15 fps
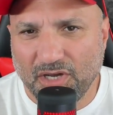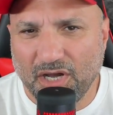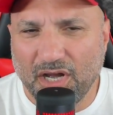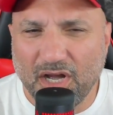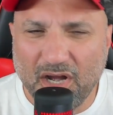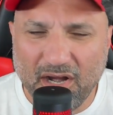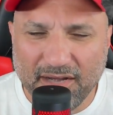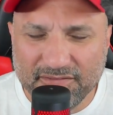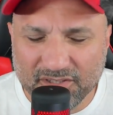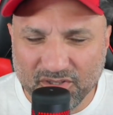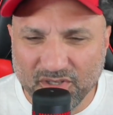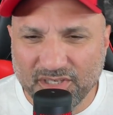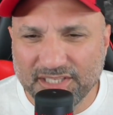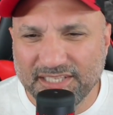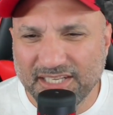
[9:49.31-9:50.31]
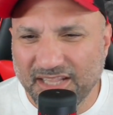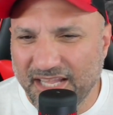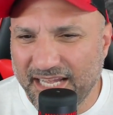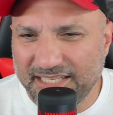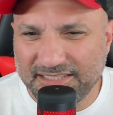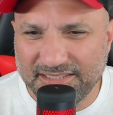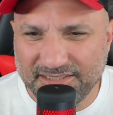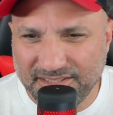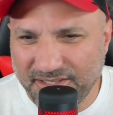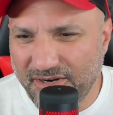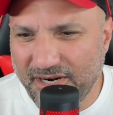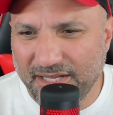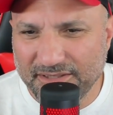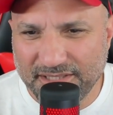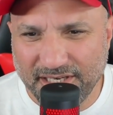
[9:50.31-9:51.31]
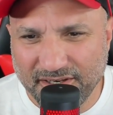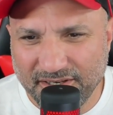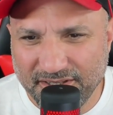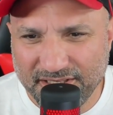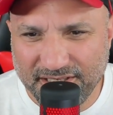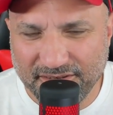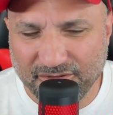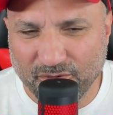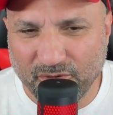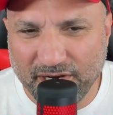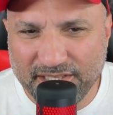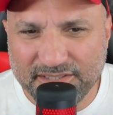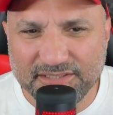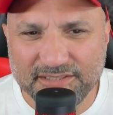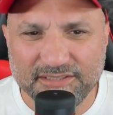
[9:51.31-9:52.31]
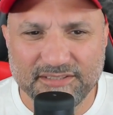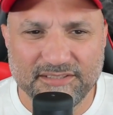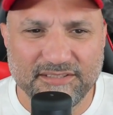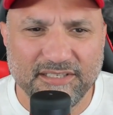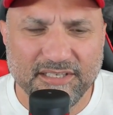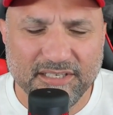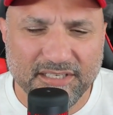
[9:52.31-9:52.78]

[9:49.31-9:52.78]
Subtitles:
I'll have to look at the classes that are out there and the different races and